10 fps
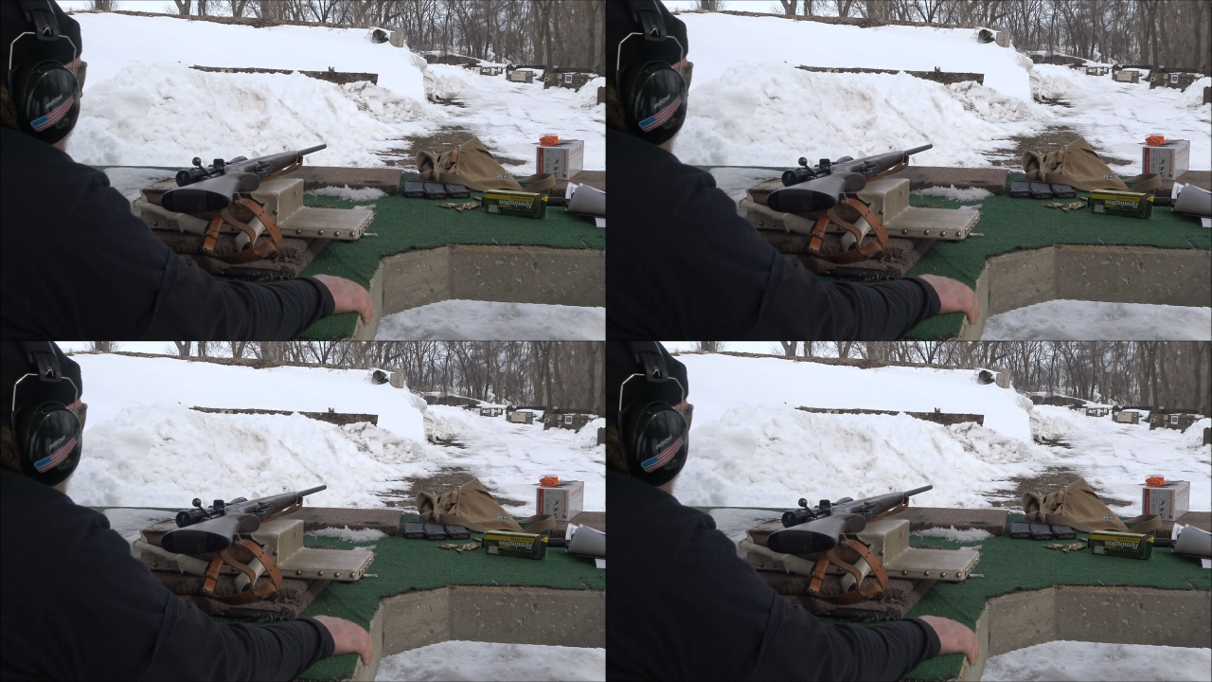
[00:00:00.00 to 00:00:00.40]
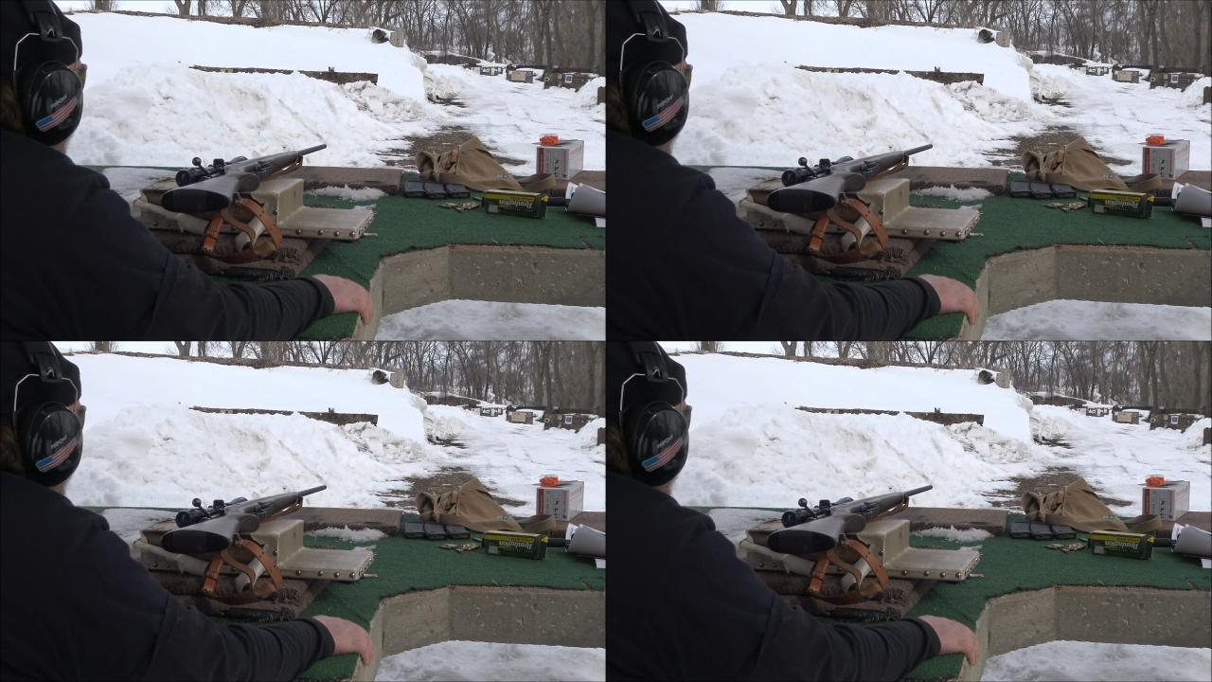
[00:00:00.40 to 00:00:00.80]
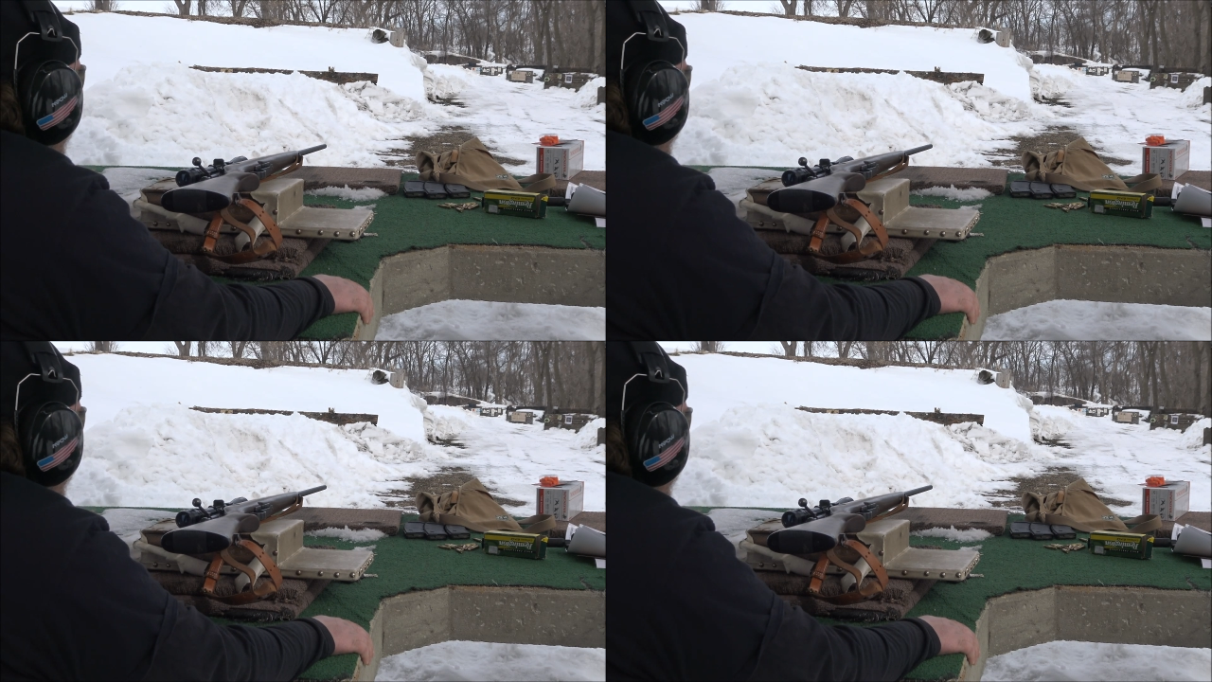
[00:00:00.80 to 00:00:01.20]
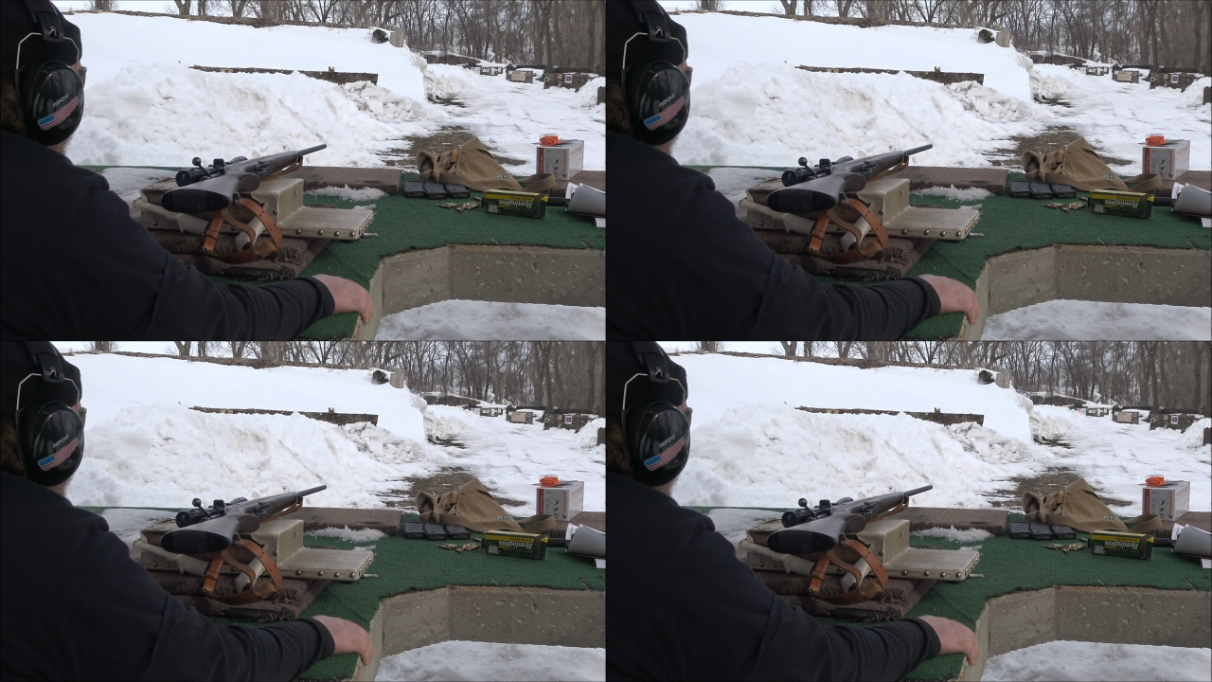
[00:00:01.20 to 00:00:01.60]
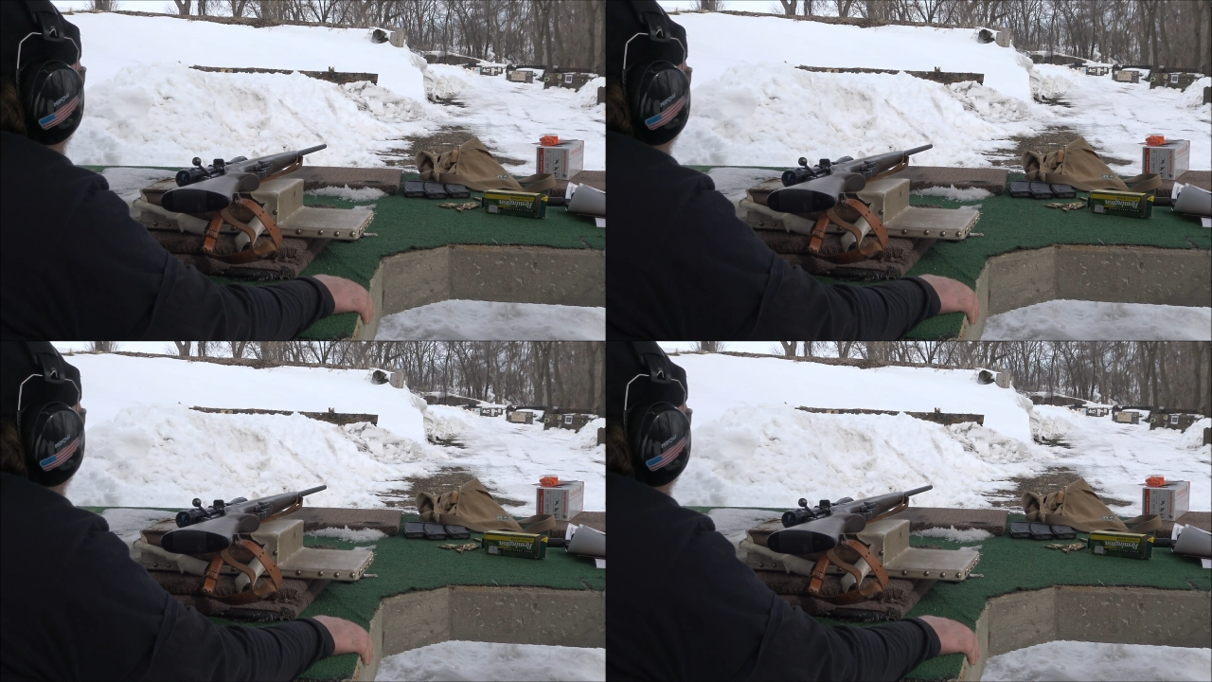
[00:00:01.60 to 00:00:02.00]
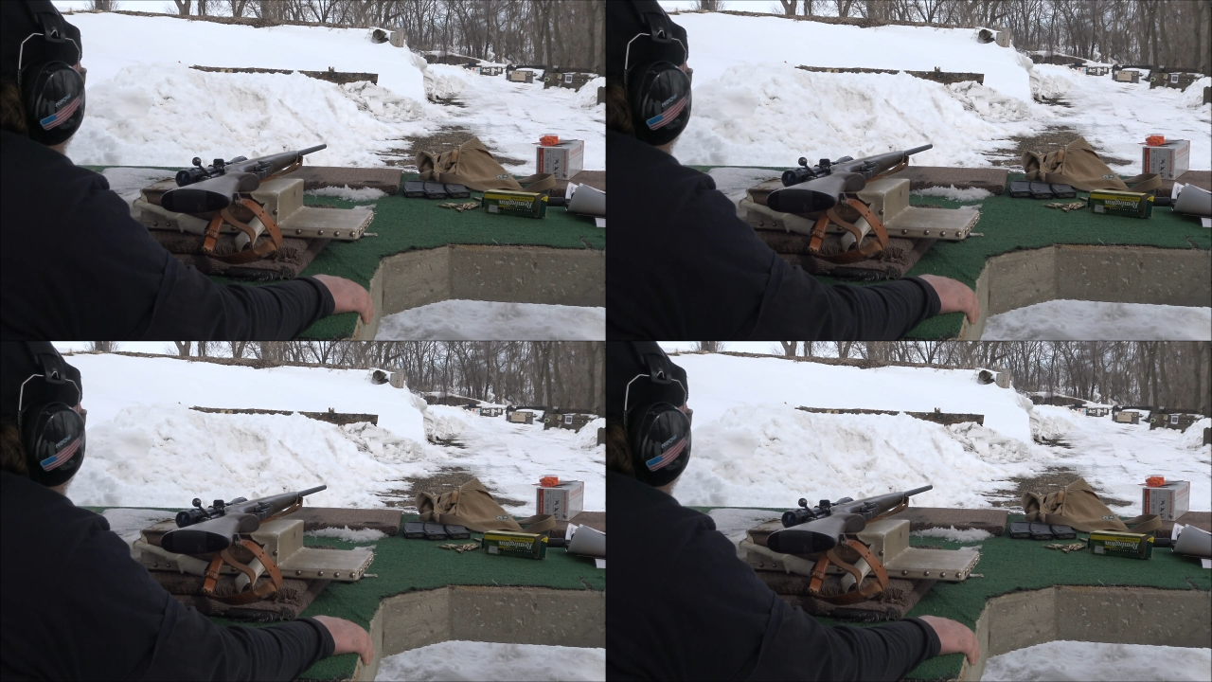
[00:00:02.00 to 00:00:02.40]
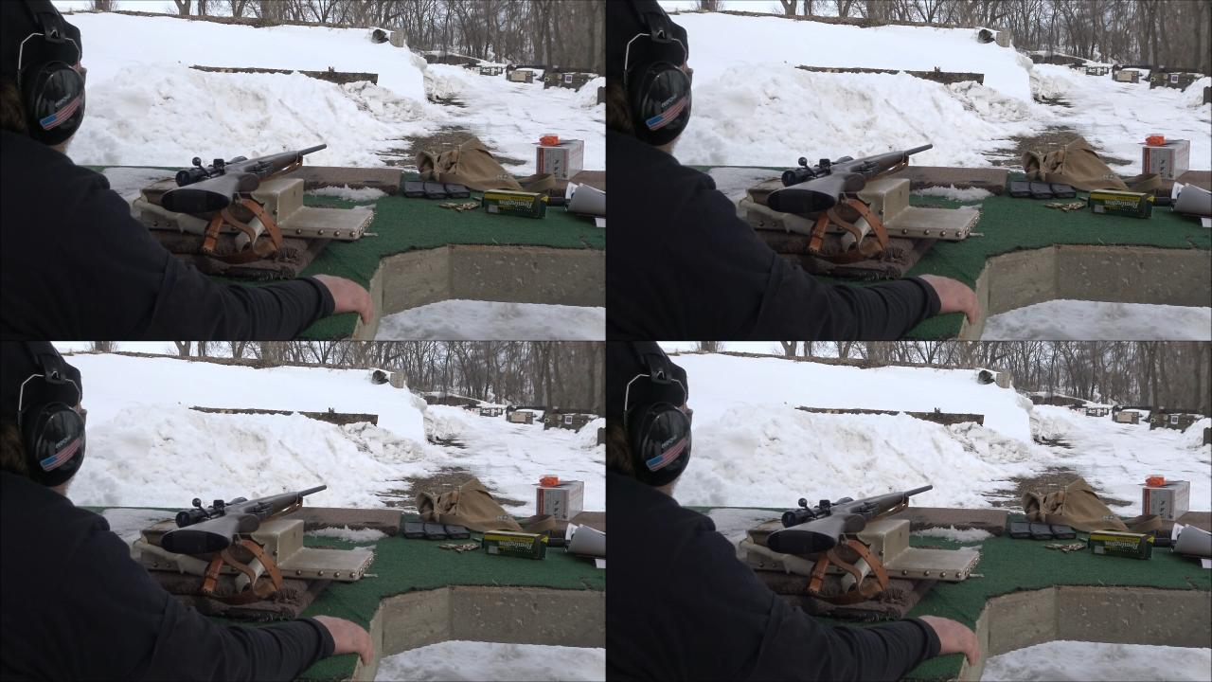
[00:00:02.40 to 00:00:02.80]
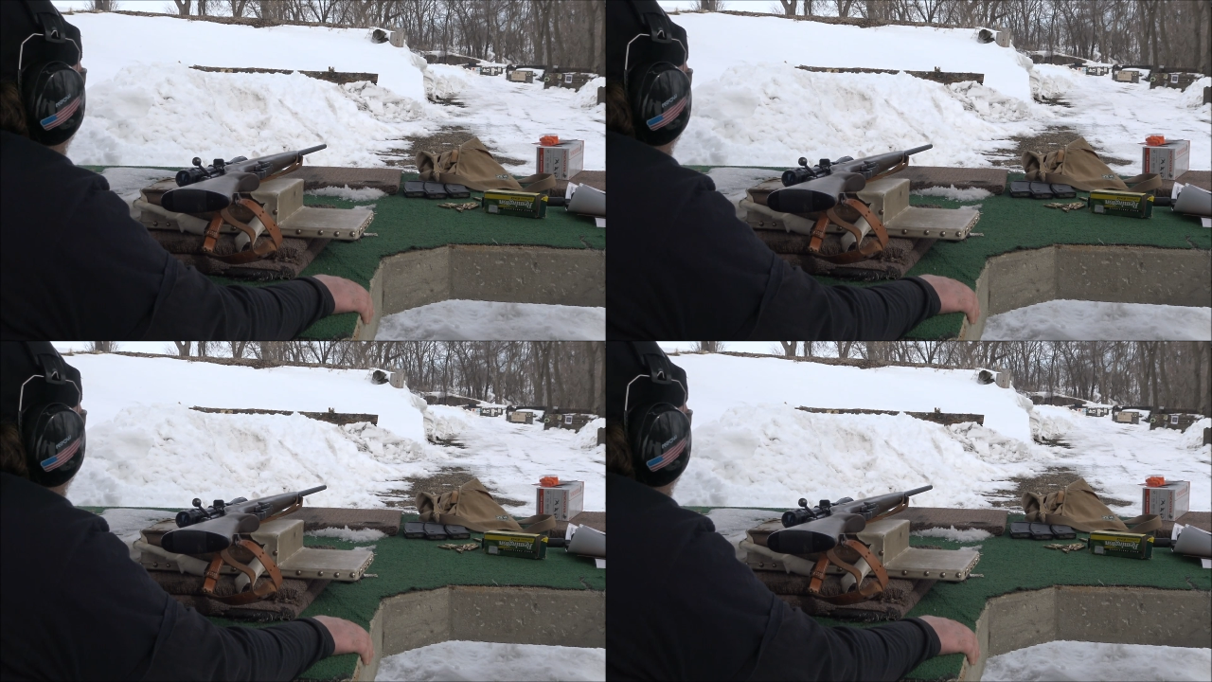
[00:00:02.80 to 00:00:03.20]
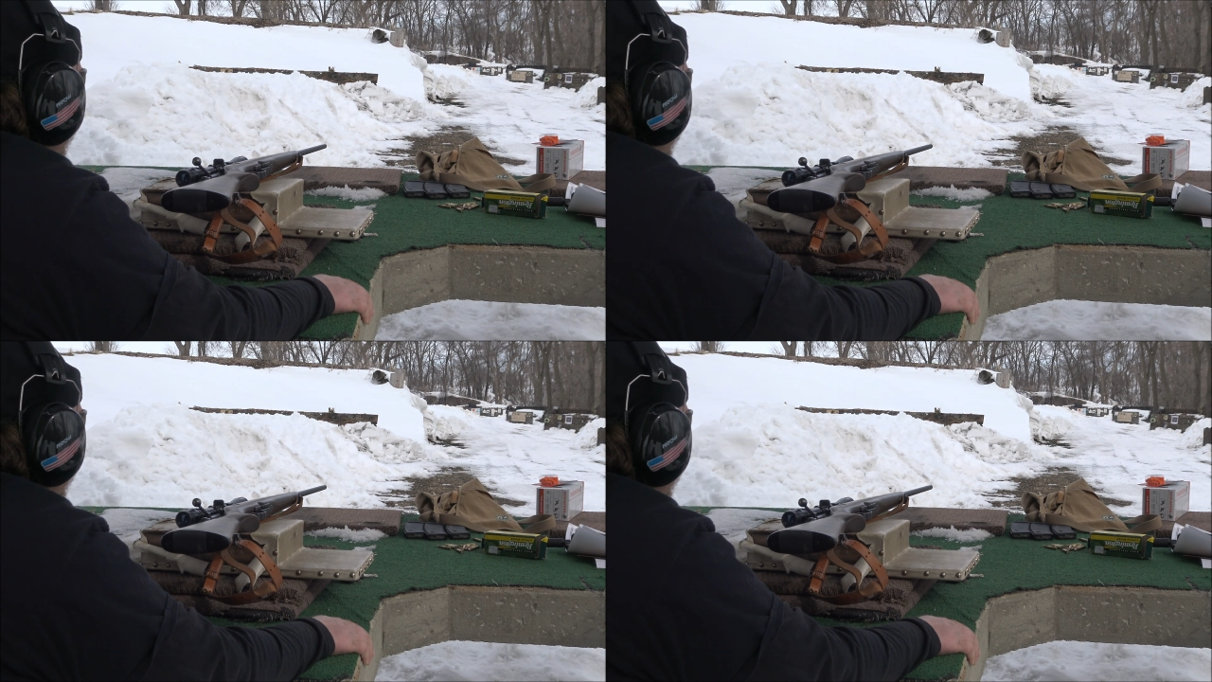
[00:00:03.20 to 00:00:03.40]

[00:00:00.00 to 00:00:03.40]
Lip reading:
Nobody's mouth can be seen.